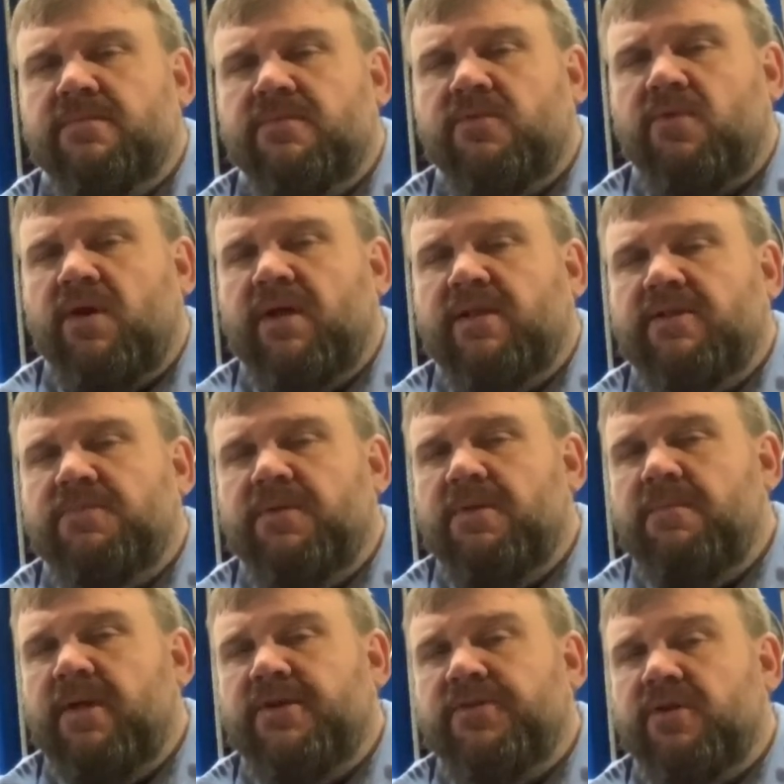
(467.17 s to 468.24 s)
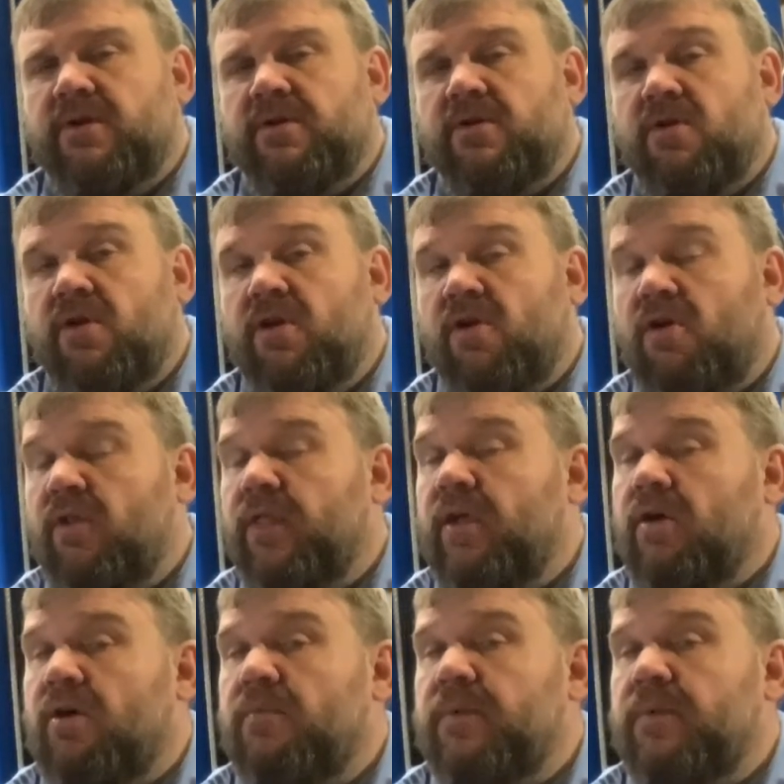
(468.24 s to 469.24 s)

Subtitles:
threads been metric, and are they all